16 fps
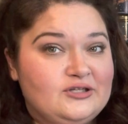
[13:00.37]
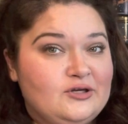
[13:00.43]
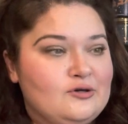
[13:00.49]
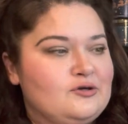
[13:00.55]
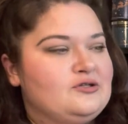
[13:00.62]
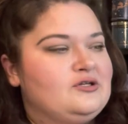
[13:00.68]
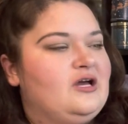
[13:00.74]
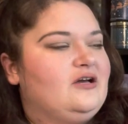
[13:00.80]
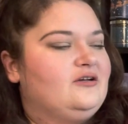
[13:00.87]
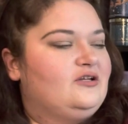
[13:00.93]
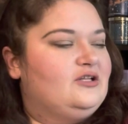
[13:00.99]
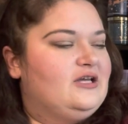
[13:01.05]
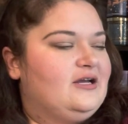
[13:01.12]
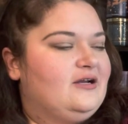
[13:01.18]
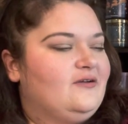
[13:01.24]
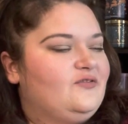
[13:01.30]
Coconut
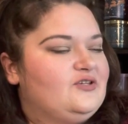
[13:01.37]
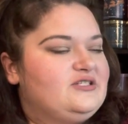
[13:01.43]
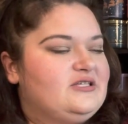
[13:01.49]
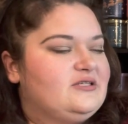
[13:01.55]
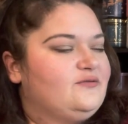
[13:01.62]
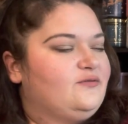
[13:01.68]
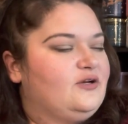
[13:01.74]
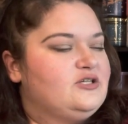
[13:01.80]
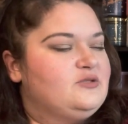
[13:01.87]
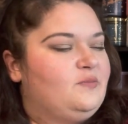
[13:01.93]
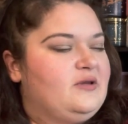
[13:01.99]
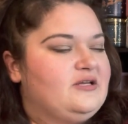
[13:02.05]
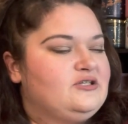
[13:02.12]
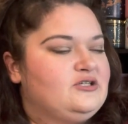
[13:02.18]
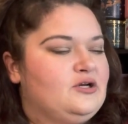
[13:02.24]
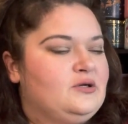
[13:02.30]
Eclair. This is fresh
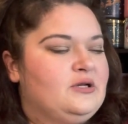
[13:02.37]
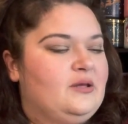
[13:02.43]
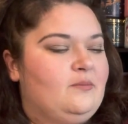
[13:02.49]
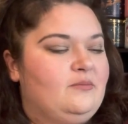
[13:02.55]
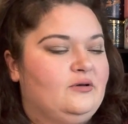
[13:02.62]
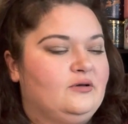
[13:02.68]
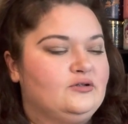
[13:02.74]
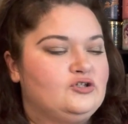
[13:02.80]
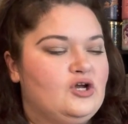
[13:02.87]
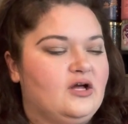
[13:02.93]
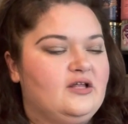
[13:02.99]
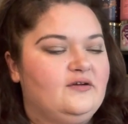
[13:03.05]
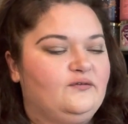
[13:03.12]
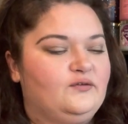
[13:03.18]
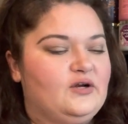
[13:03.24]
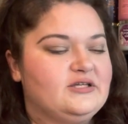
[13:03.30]
baked donut, milk
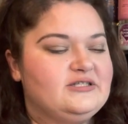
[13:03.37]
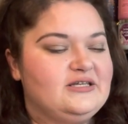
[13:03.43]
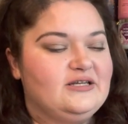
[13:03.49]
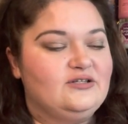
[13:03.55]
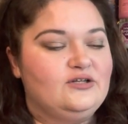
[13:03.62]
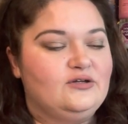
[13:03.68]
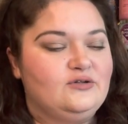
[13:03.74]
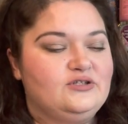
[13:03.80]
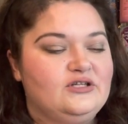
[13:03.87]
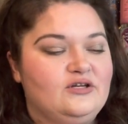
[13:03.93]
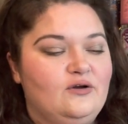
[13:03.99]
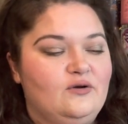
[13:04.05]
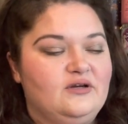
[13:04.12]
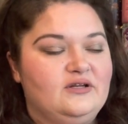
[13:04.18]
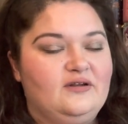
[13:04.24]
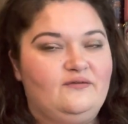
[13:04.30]
chocolate frosting, toasted
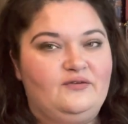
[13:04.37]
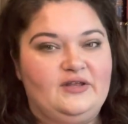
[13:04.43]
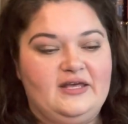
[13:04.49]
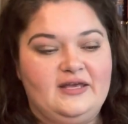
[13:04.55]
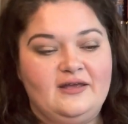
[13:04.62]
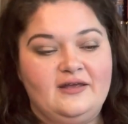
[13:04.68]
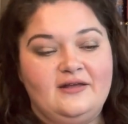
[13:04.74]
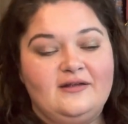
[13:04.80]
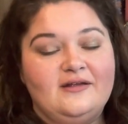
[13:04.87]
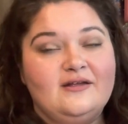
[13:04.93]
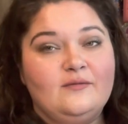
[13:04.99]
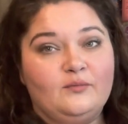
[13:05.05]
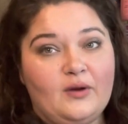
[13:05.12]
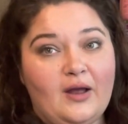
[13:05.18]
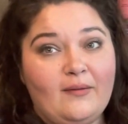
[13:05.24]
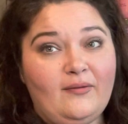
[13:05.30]
coconut flake.
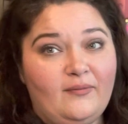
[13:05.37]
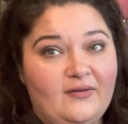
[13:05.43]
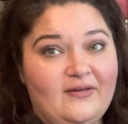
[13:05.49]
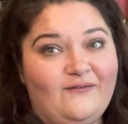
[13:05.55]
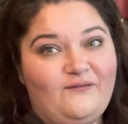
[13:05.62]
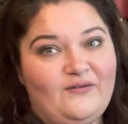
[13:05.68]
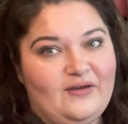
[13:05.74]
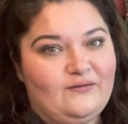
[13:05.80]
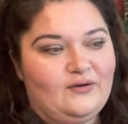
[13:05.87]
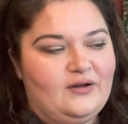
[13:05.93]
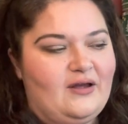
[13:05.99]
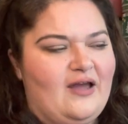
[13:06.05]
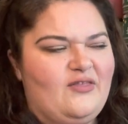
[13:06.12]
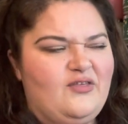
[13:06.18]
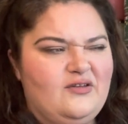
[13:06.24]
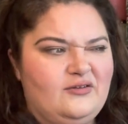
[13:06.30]
Probably a favorite.
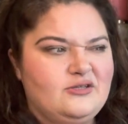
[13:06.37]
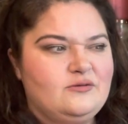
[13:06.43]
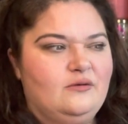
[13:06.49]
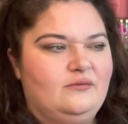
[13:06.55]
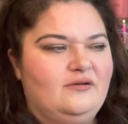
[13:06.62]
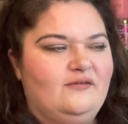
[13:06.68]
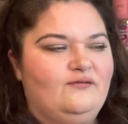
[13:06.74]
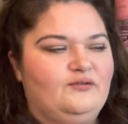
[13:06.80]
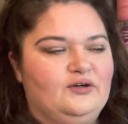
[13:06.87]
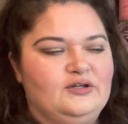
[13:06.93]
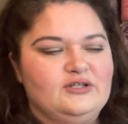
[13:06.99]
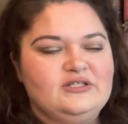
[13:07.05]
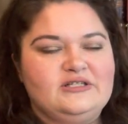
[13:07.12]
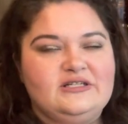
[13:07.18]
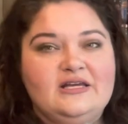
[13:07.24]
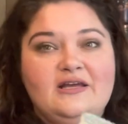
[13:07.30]
I think this one went
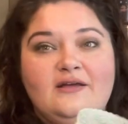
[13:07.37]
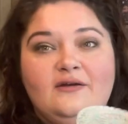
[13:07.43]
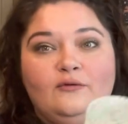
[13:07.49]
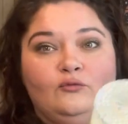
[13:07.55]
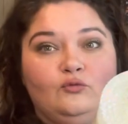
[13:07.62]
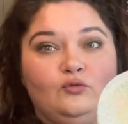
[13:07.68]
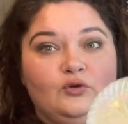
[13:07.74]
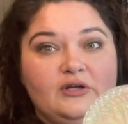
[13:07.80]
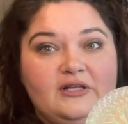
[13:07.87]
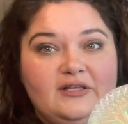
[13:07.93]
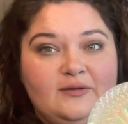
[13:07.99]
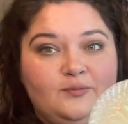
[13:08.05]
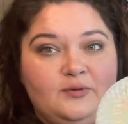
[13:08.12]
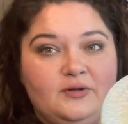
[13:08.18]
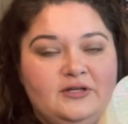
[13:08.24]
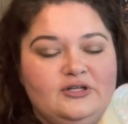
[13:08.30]
first. Really
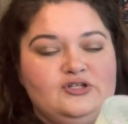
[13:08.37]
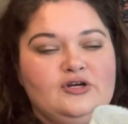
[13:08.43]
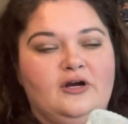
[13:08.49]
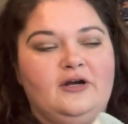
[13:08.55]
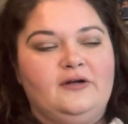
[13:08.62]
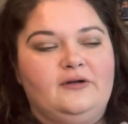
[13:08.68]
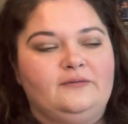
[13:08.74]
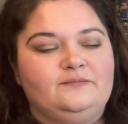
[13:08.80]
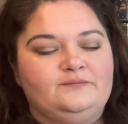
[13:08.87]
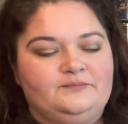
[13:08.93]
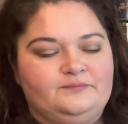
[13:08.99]
pretty jar.